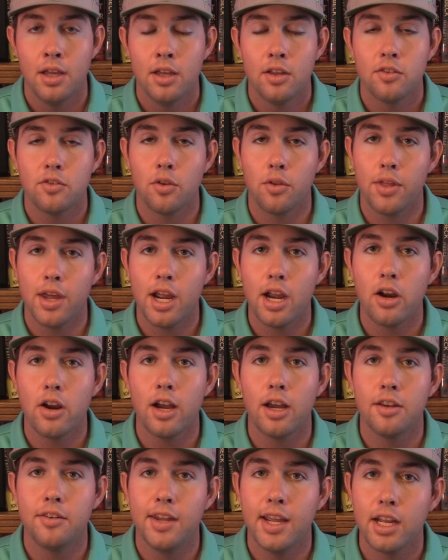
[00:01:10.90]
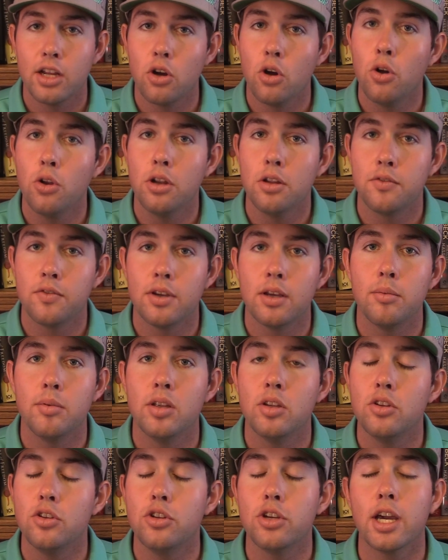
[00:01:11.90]
So there I take a hold of him,
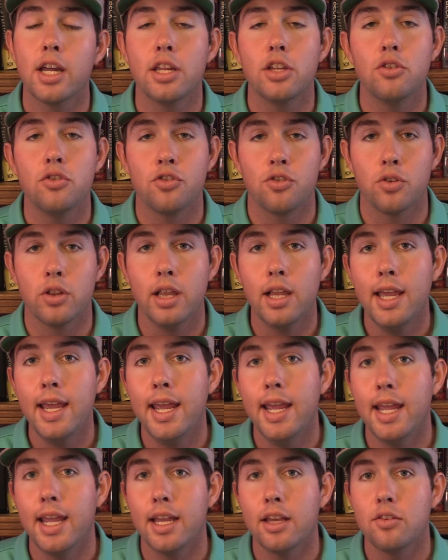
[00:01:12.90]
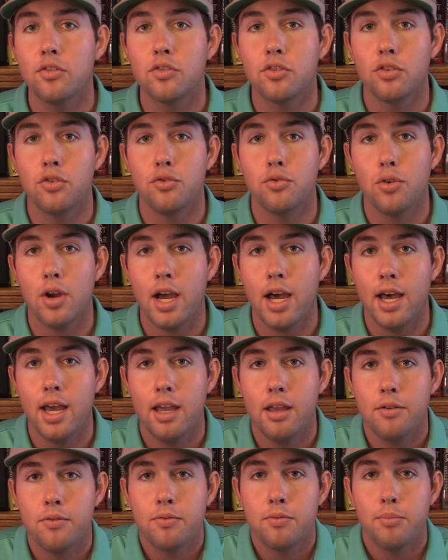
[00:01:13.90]
and you got to use your legs to
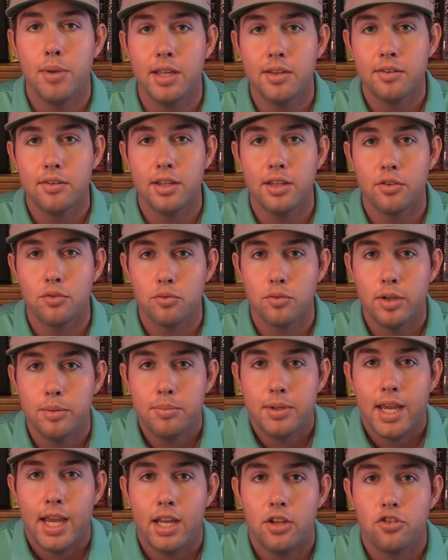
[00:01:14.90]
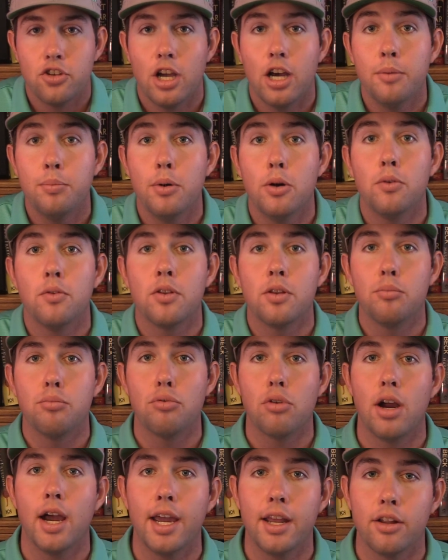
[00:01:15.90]
drive basically his rib cage up over the
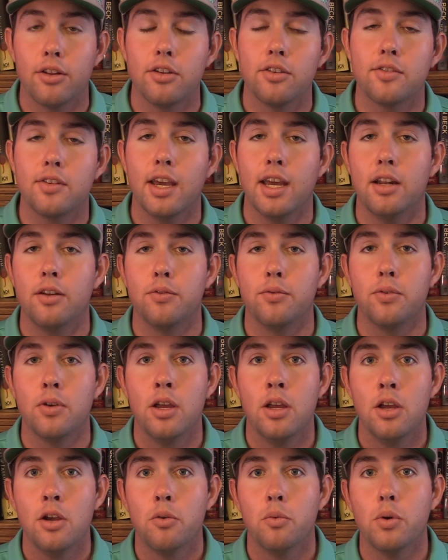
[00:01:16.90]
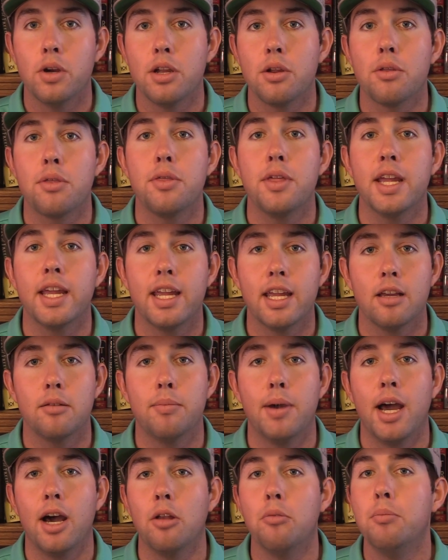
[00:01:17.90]
bridle is kind of what you're thinking
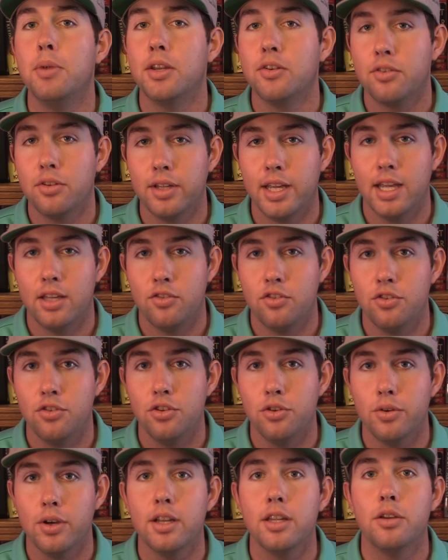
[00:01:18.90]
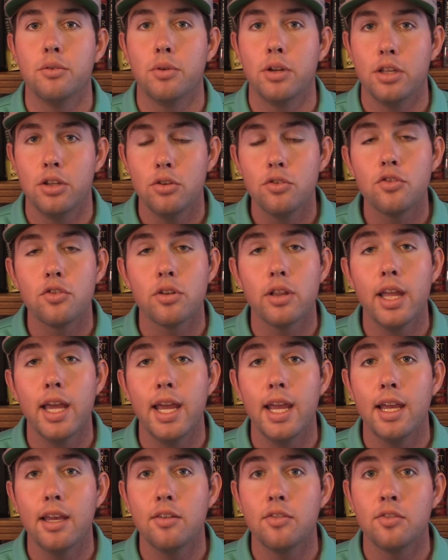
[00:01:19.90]
about mentally as you do it. You want to use your
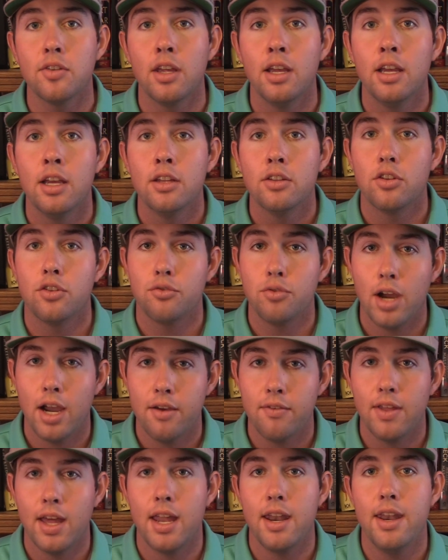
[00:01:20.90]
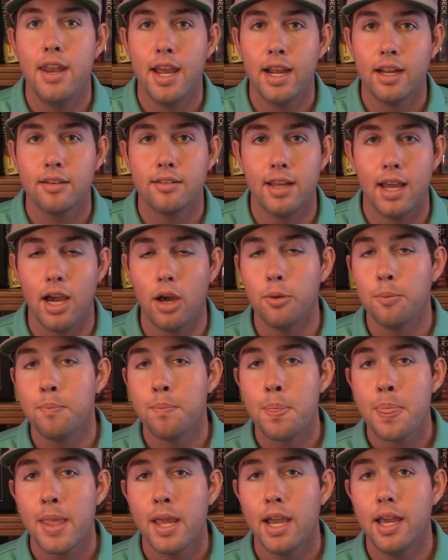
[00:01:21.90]
legs to drive that neck down.
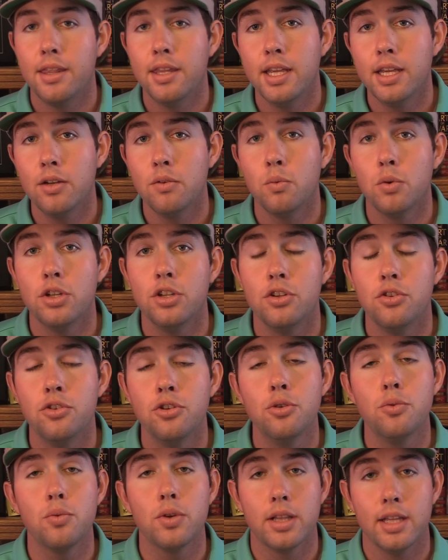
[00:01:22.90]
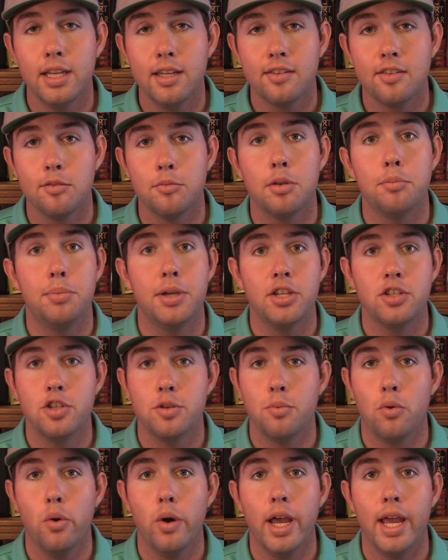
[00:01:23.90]
And then when you do release him and pitch
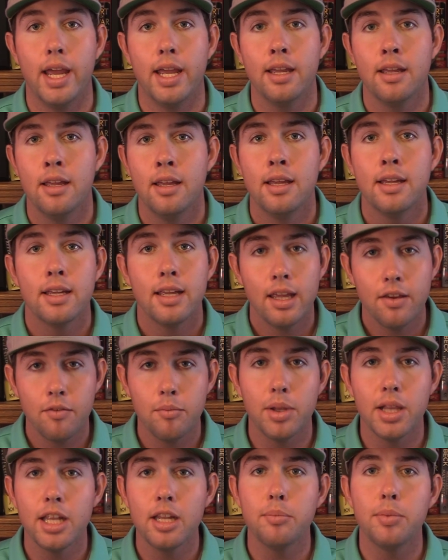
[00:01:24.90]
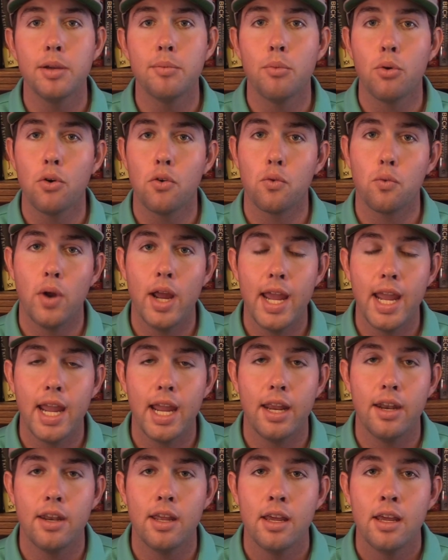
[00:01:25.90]
him away, give him a little bit more
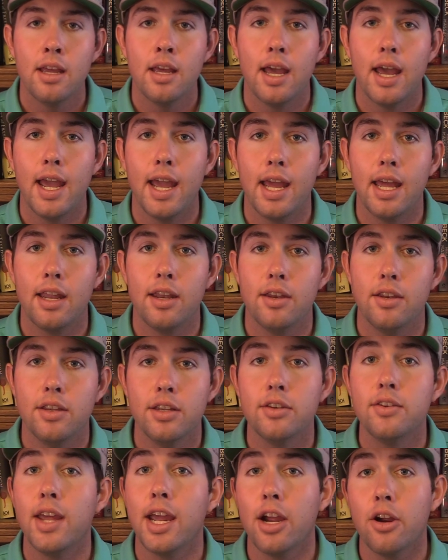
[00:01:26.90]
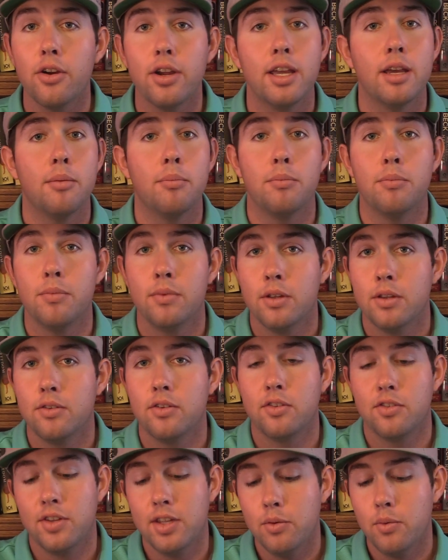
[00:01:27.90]
rein and dare him
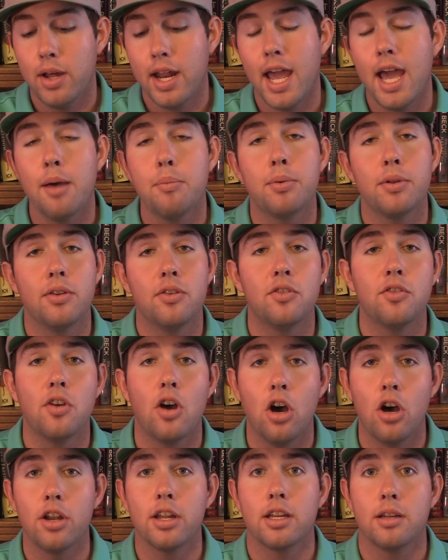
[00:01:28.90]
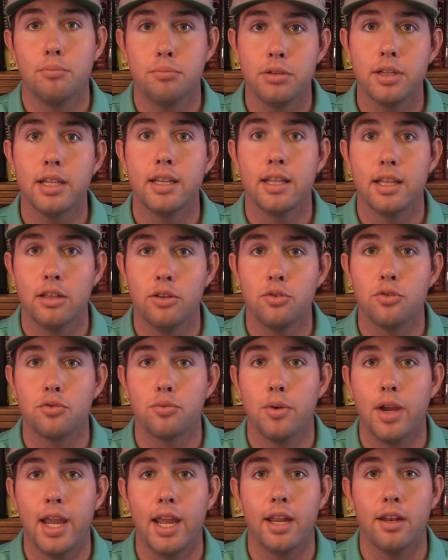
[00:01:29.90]
to see what happens on a completely loose
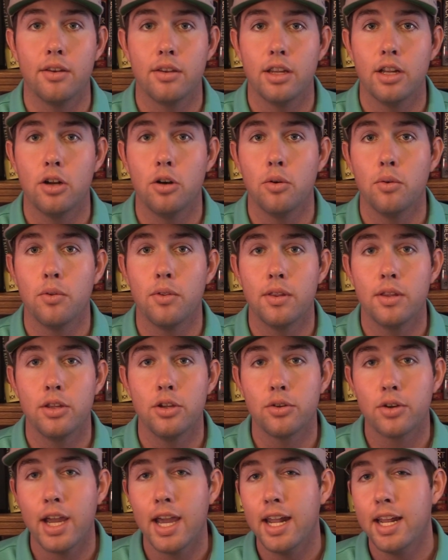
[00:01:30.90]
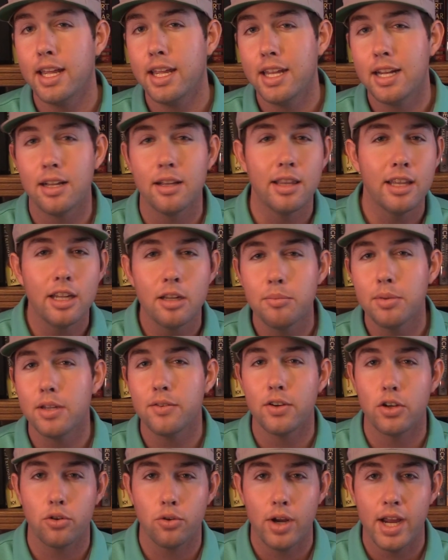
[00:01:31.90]
rein. You're kind of in a little bit
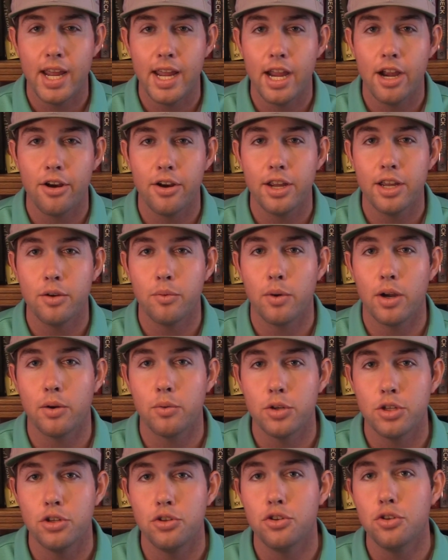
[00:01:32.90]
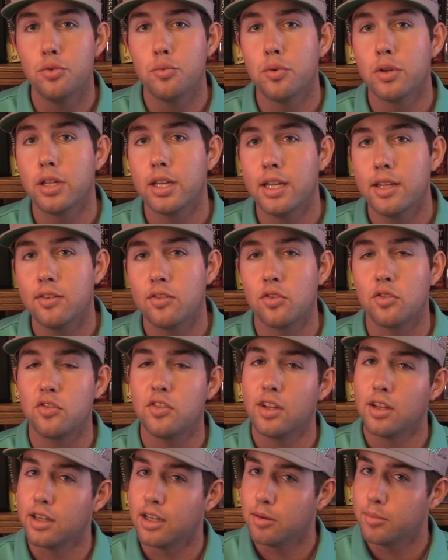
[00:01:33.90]
of a gray area where when you do release, there's
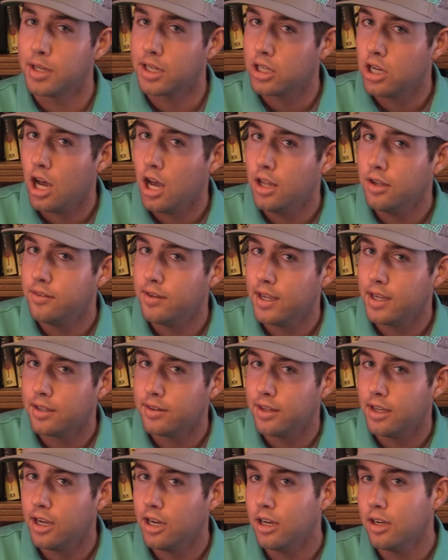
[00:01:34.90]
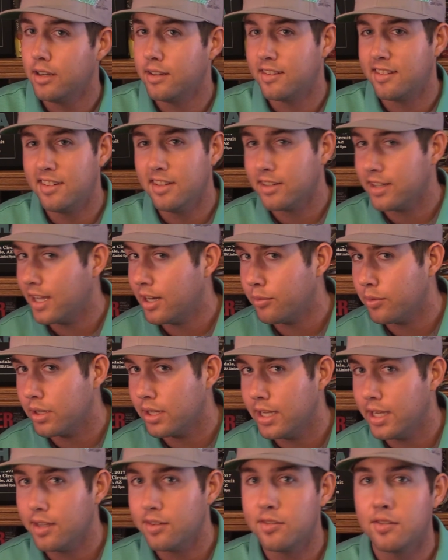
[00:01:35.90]
still a little bit of contact there. He's still kind of
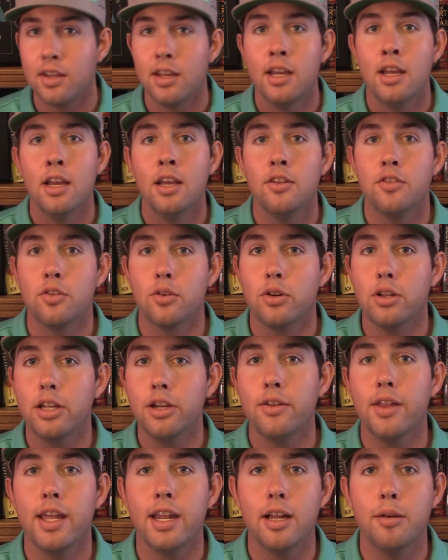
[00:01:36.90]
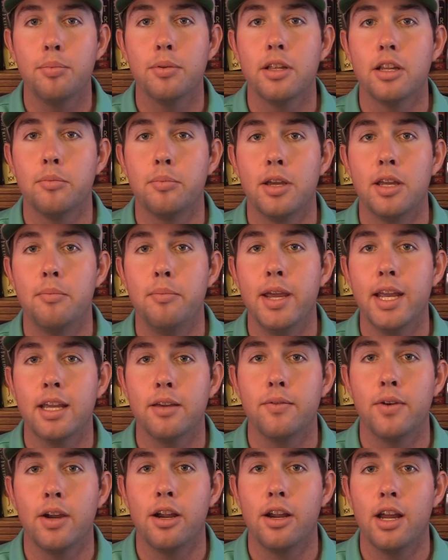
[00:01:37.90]
released. So clear that up a little bit and make
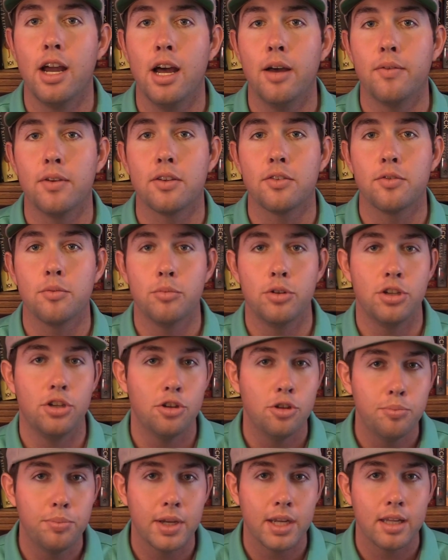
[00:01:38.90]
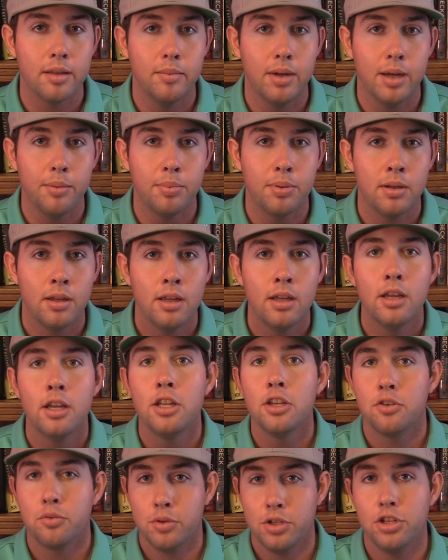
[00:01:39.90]
it very obvious from when you do pick him up
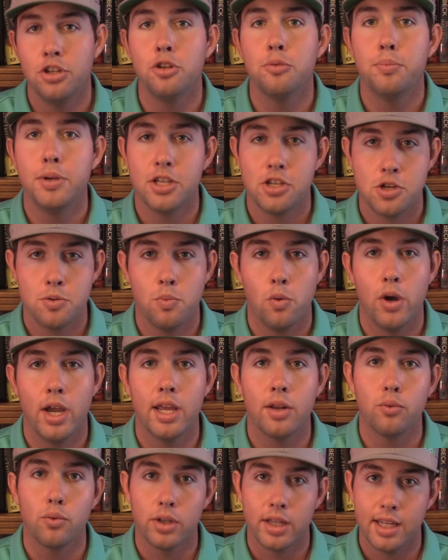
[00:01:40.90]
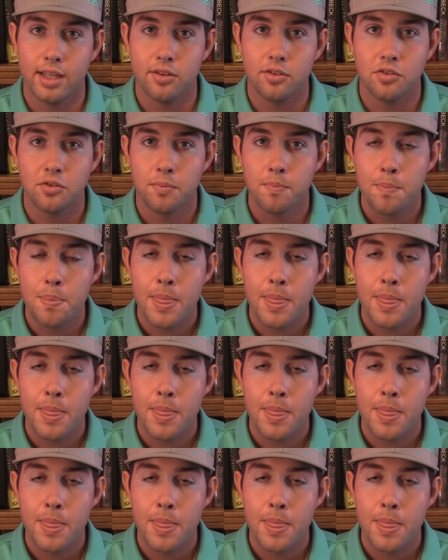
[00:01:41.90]
to when you do pitch him away and release.